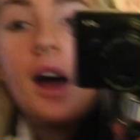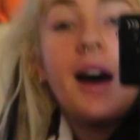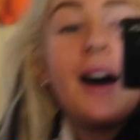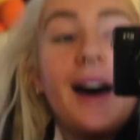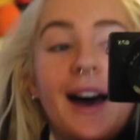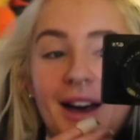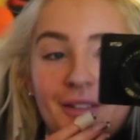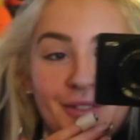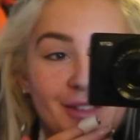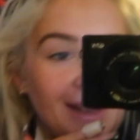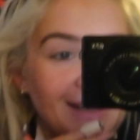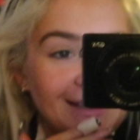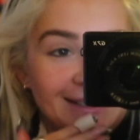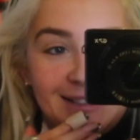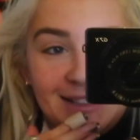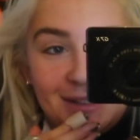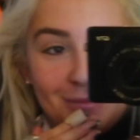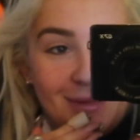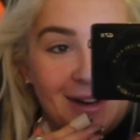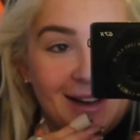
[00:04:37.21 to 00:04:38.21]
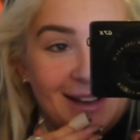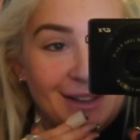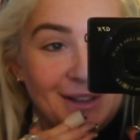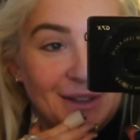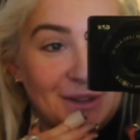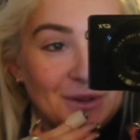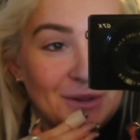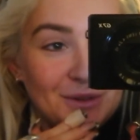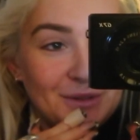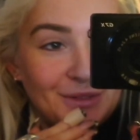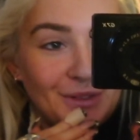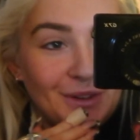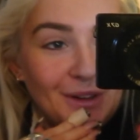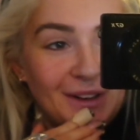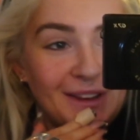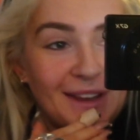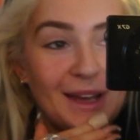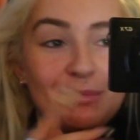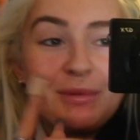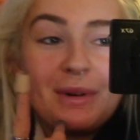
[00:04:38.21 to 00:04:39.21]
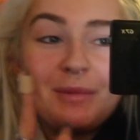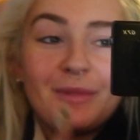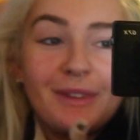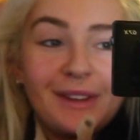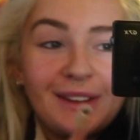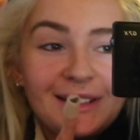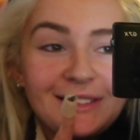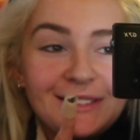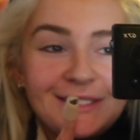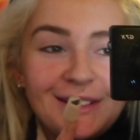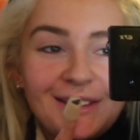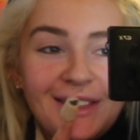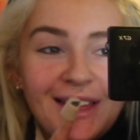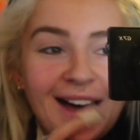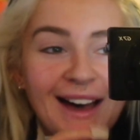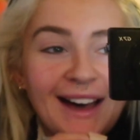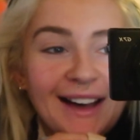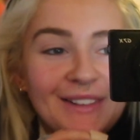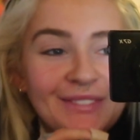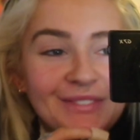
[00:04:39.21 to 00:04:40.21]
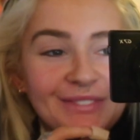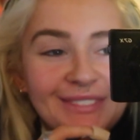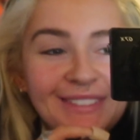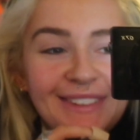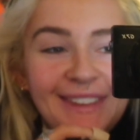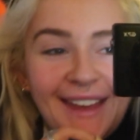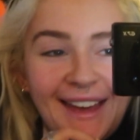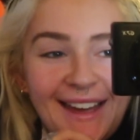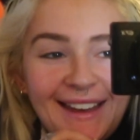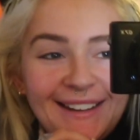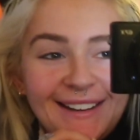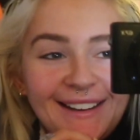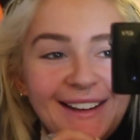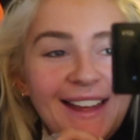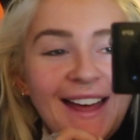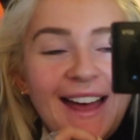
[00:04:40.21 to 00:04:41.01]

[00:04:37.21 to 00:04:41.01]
I haven't edited my New York vlog yet, but I'm going to do that, okay?